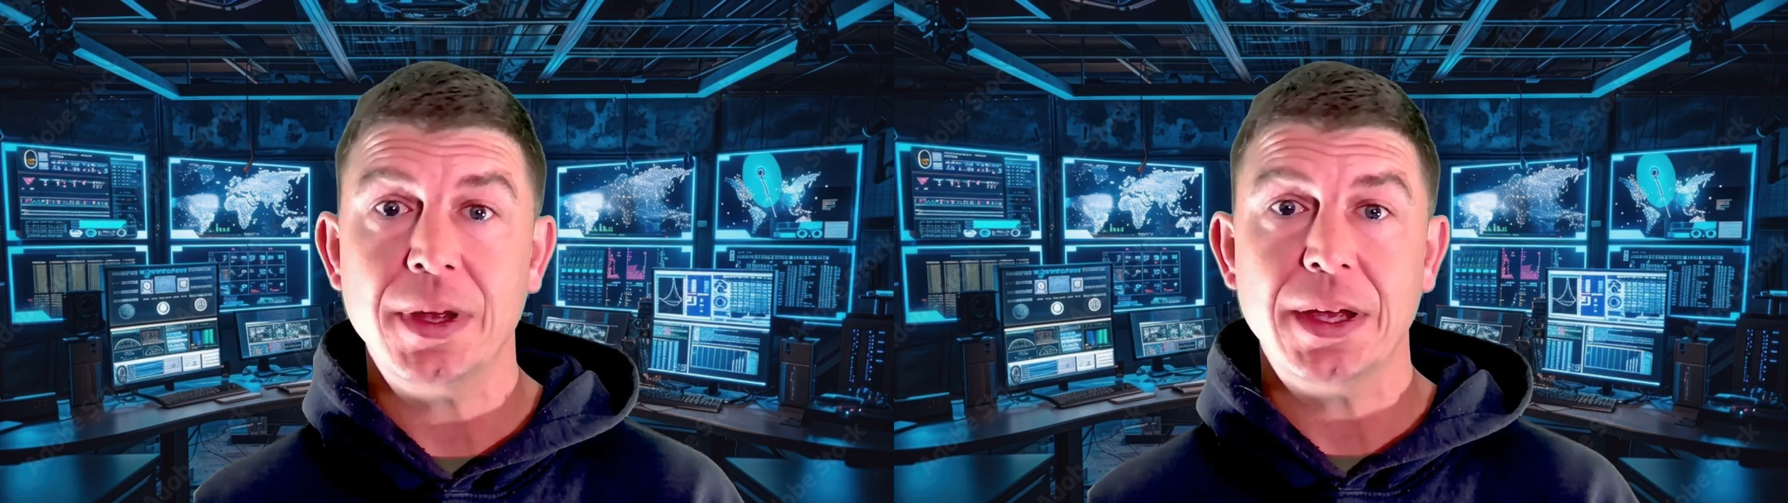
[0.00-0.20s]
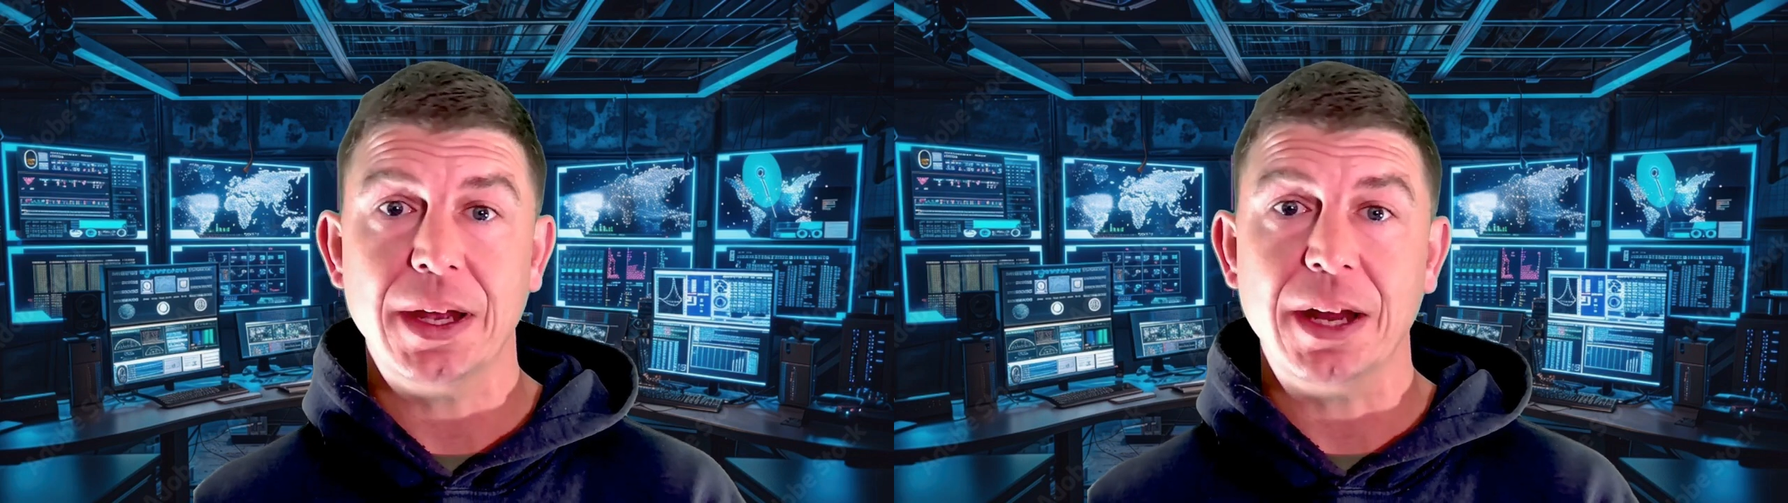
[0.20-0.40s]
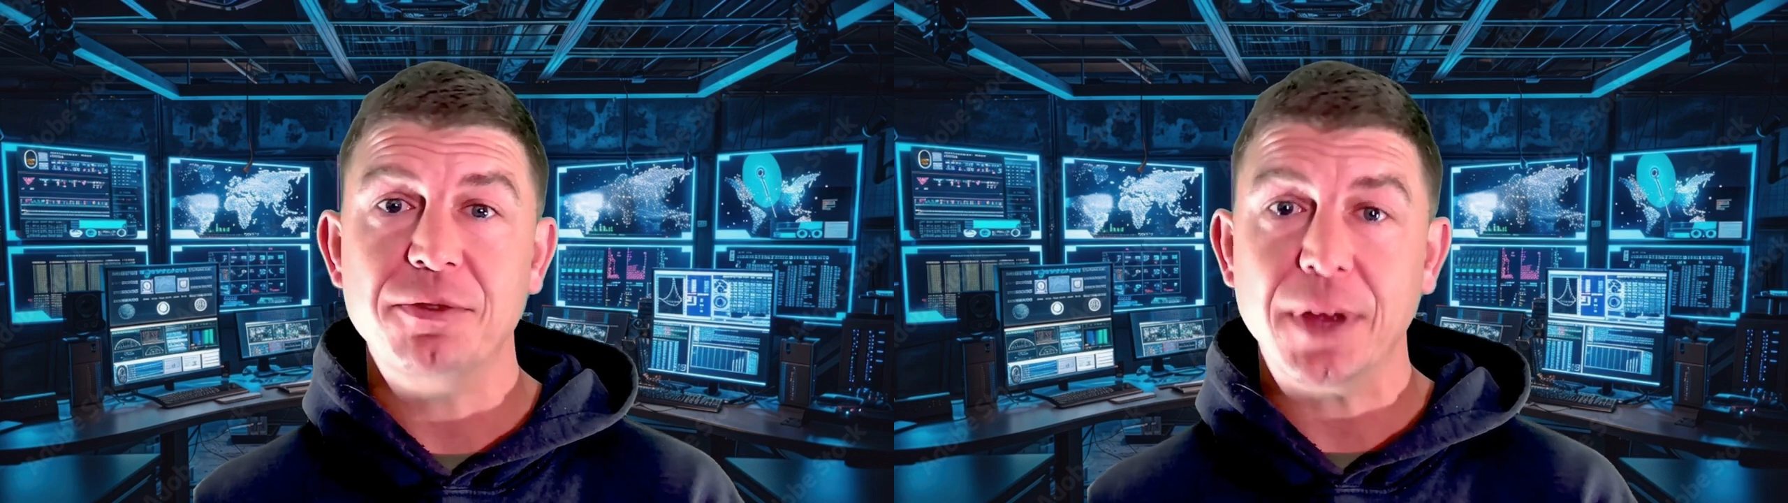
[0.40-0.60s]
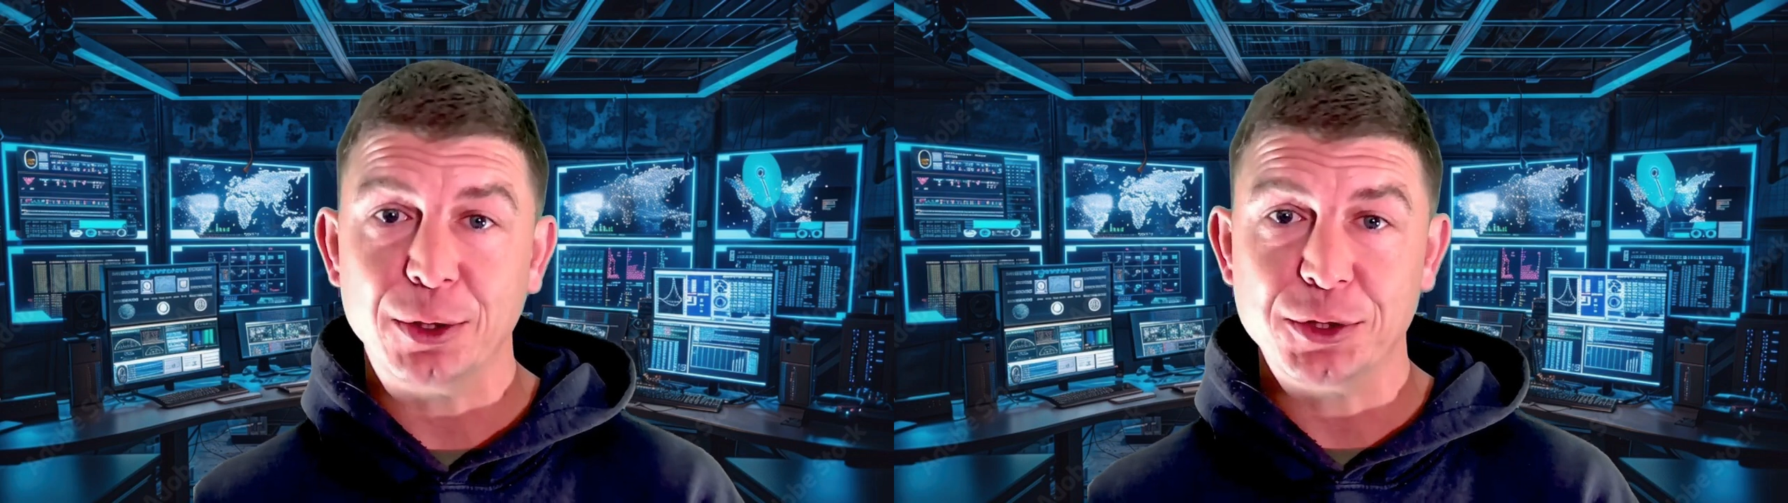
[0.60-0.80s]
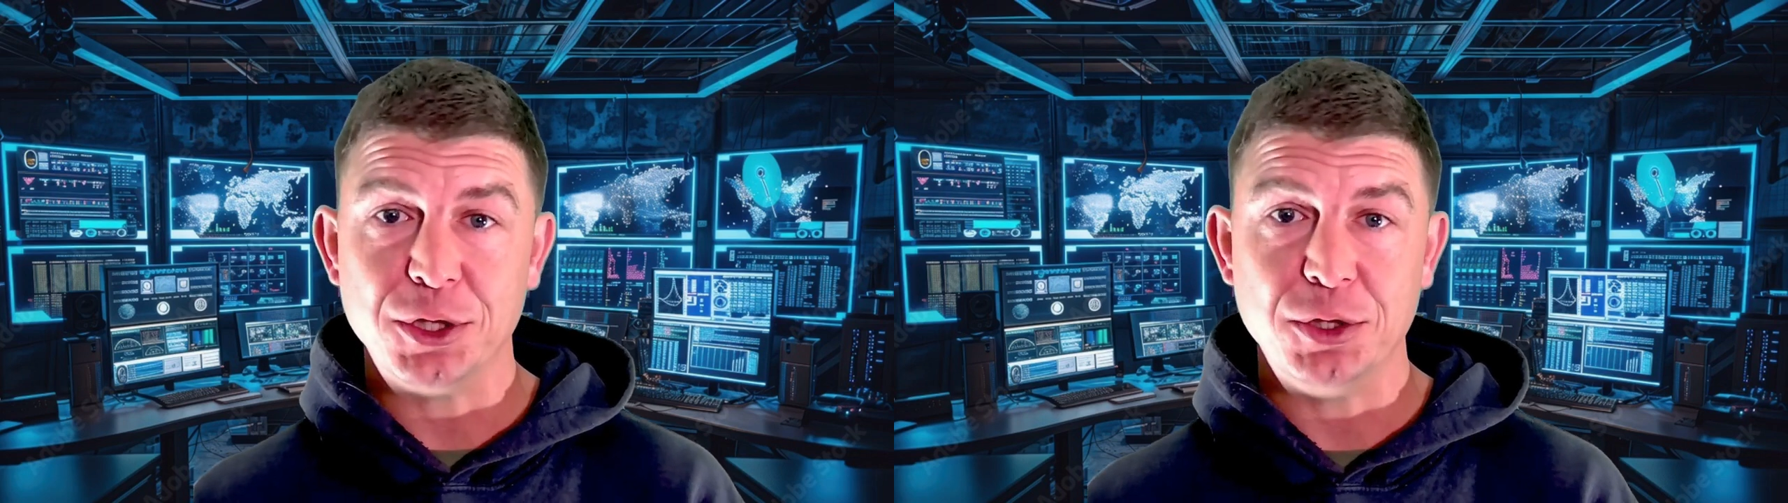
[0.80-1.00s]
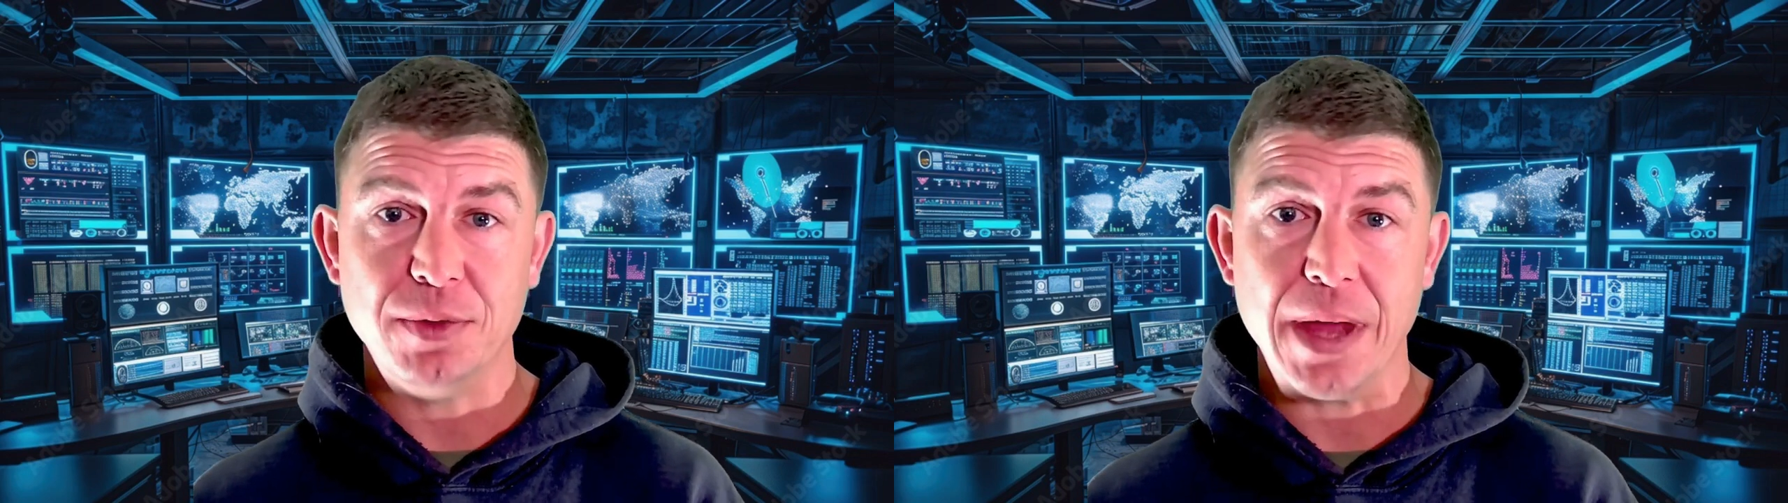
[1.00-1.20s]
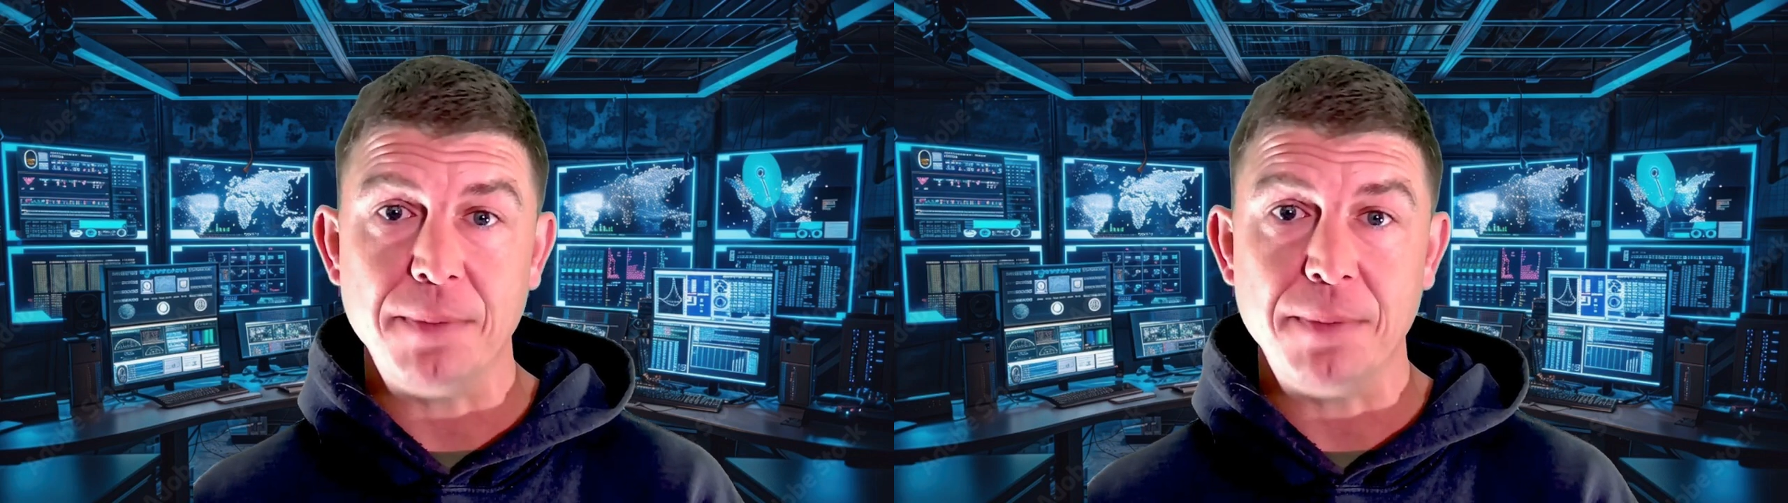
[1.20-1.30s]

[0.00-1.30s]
and I failed to do that.